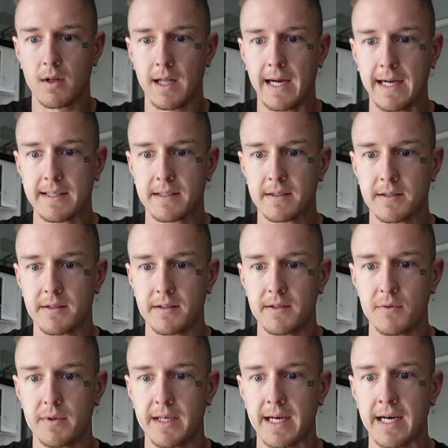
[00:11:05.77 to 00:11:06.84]
Lastly,
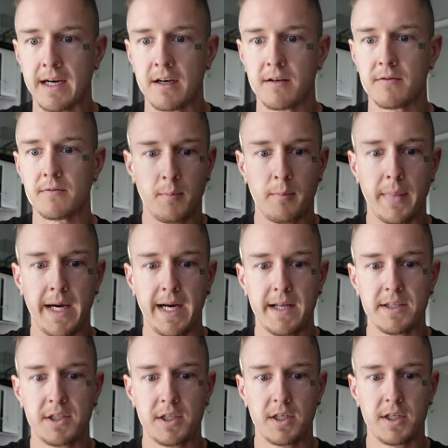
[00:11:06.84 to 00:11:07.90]
we have
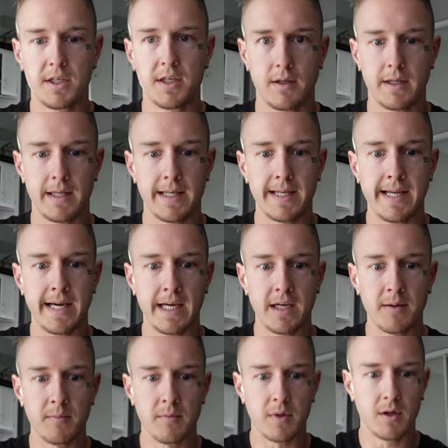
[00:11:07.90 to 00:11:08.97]
manager
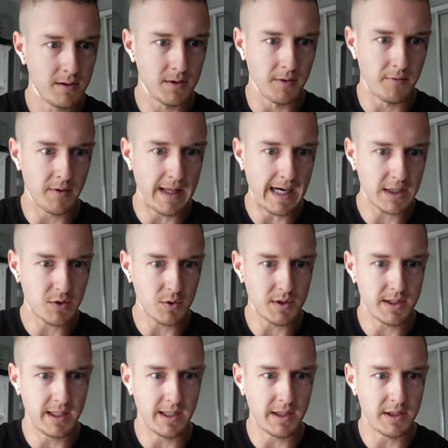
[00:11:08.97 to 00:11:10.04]
name. So for the actual
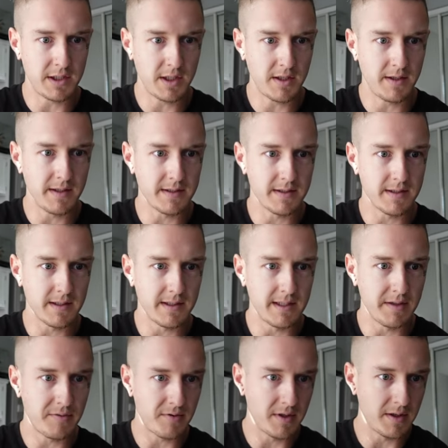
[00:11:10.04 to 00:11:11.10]
signature, this is a
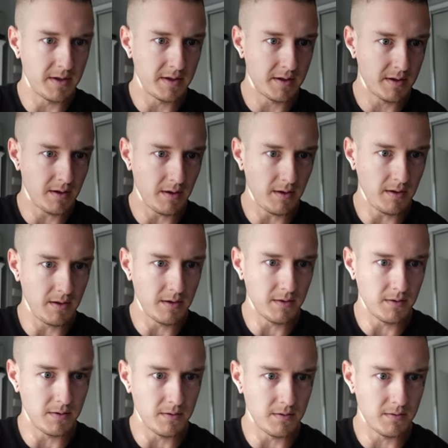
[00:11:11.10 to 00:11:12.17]
different
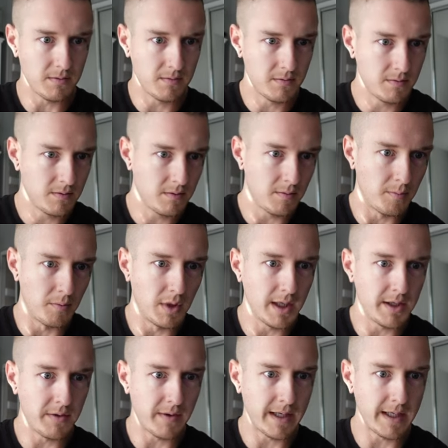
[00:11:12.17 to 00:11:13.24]
little
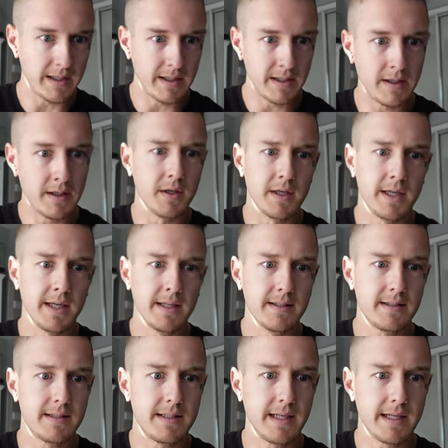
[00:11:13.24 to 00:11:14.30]
button right here. You're gonna hit
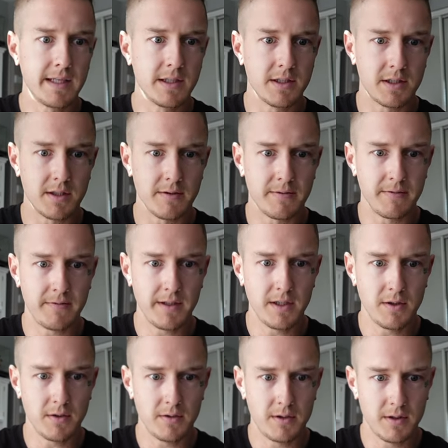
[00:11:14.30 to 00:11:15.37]
signature
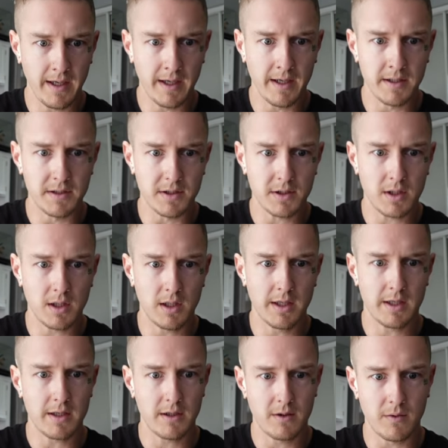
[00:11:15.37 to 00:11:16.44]
field and just
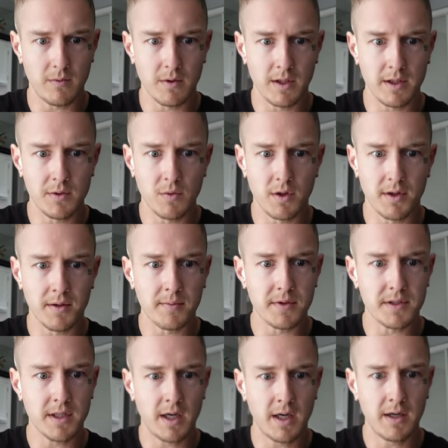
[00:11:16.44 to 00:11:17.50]
click where you want them to
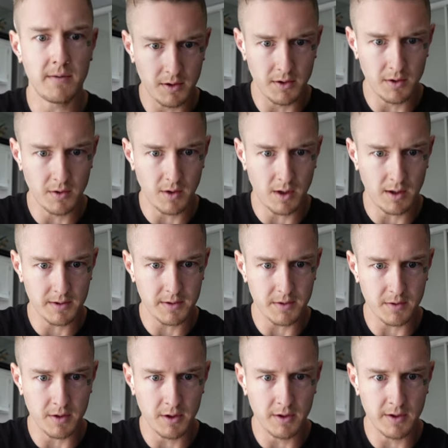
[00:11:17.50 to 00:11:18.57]
sign. You're also
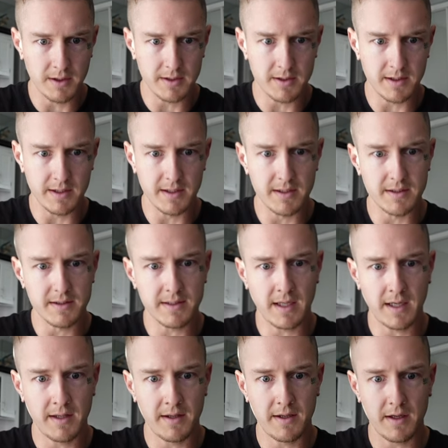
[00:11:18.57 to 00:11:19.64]
going to need to
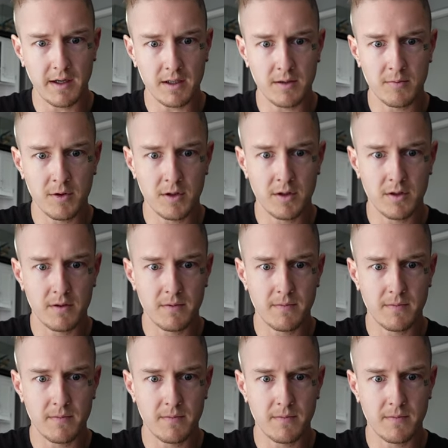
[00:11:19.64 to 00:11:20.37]
sign the document.